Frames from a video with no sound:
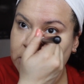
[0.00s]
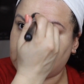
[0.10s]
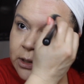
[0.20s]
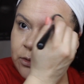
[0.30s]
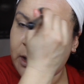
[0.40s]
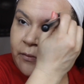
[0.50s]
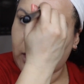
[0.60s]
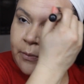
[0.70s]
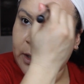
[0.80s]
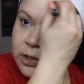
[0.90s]
because I do have
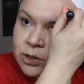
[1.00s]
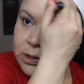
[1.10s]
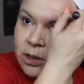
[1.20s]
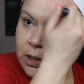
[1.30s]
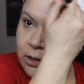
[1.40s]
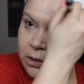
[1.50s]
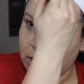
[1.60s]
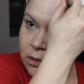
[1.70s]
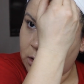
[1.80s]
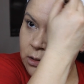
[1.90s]
combination skin.
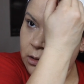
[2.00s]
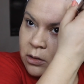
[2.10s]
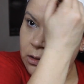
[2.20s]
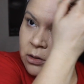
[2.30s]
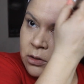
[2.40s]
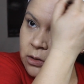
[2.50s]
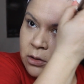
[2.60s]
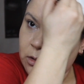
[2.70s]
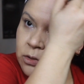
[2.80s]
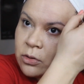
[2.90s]

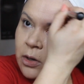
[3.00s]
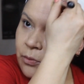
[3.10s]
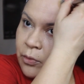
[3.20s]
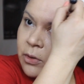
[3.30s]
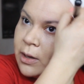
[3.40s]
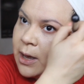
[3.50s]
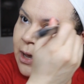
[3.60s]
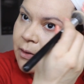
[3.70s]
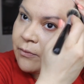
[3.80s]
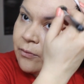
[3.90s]
So I will
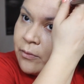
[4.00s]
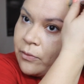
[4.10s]
have